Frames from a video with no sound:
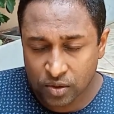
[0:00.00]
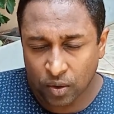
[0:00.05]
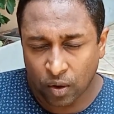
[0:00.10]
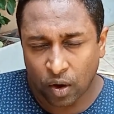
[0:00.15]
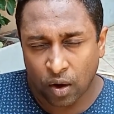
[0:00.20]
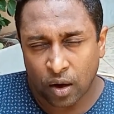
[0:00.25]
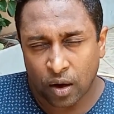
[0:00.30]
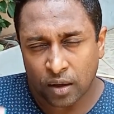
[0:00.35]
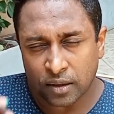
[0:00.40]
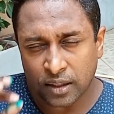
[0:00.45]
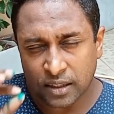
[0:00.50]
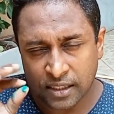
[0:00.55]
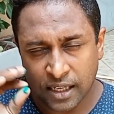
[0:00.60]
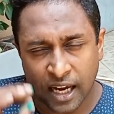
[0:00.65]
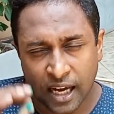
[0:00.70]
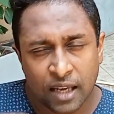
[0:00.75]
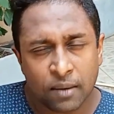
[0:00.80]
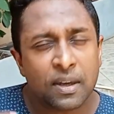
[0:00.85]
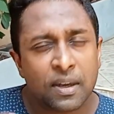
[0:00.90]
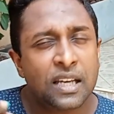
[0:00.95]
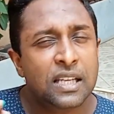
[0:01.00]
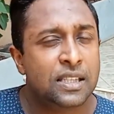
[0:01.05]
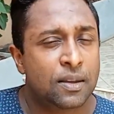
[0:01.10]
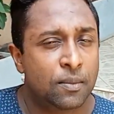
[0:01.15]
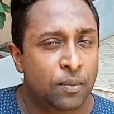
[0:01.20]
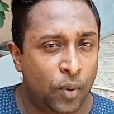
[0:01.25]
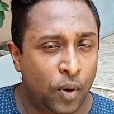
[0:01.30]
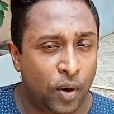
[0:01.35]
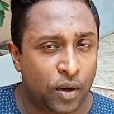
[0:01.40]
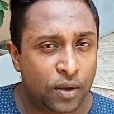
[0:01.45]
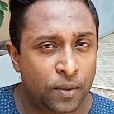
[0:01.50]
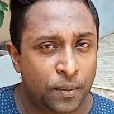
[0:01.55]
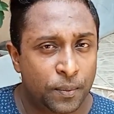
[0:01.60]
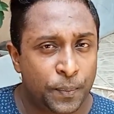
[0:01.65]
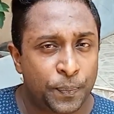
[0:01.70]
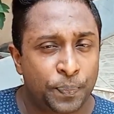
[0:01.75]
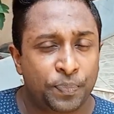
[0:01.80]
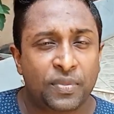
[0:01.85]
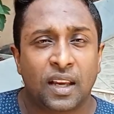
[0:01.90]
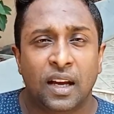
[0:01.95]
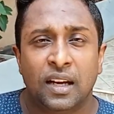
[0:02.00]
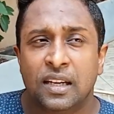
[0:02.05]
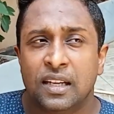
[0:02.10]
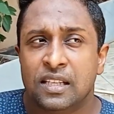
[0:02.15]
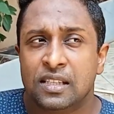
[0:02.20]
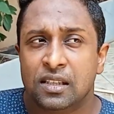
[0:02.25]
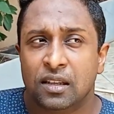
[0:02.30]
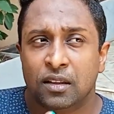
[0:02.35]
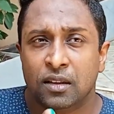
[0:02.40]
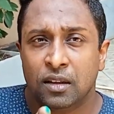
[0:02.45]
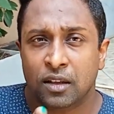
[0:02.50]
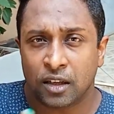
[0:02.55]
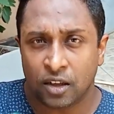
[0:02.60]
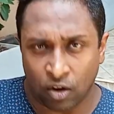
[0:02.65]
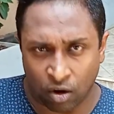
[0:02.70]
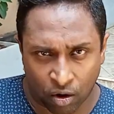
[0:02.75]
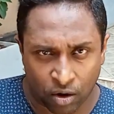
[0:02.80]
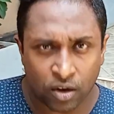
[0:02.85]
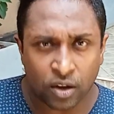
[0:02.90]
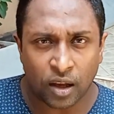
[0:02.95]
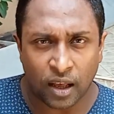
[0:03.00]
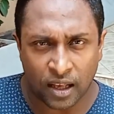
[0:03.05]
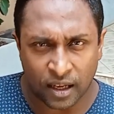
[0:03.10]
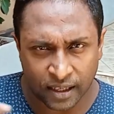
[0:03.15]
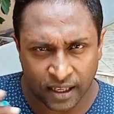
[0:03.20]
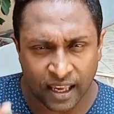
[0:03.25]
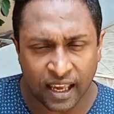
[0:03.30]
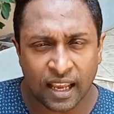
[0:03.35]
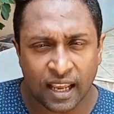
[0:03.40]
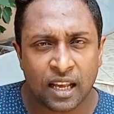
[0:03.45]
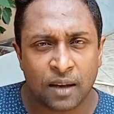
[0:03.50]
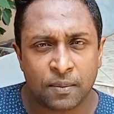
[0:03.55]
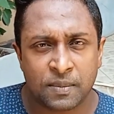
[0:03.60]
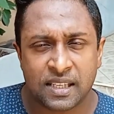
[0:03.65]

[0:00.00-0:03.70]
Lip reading: The timing is important. It is in on again.